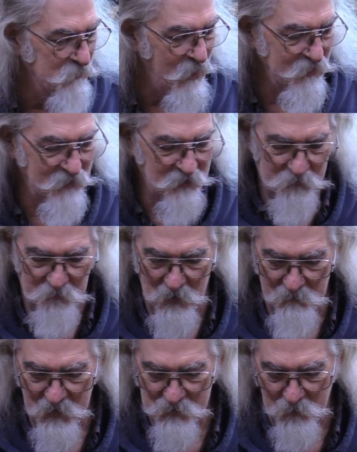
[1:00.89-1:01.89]
made these
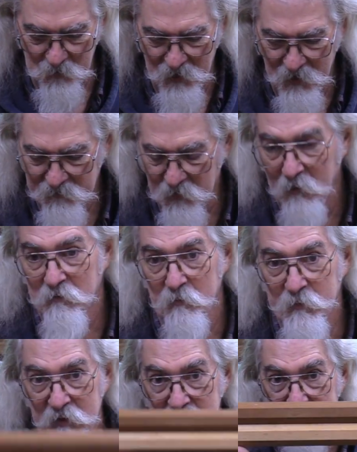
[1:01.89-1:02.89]
from. These were
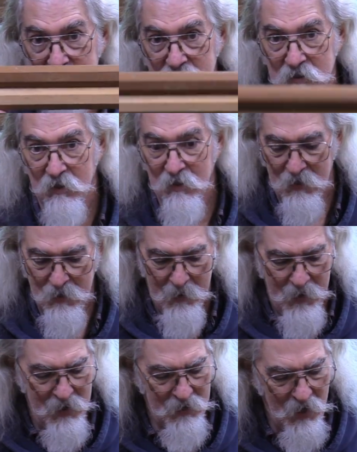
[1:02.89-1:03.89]
leftover pieces.
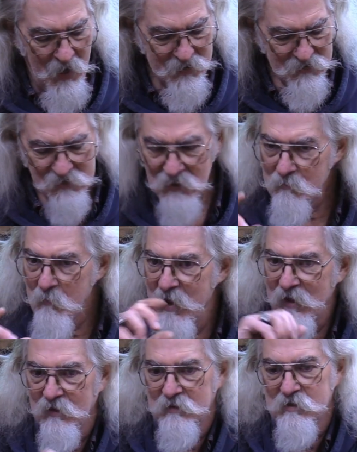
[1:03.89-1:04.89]
And I did
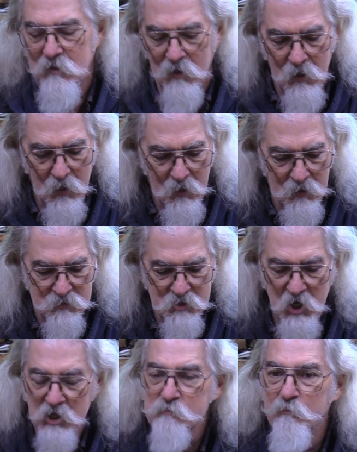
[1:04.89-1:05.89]
make a
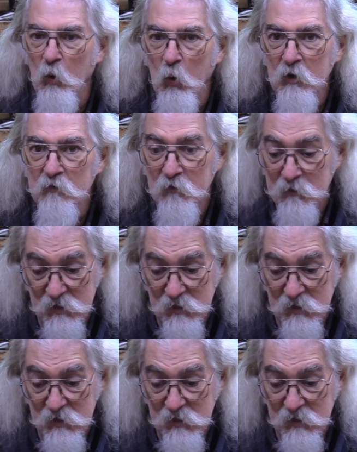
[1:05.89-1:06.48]
chessboard for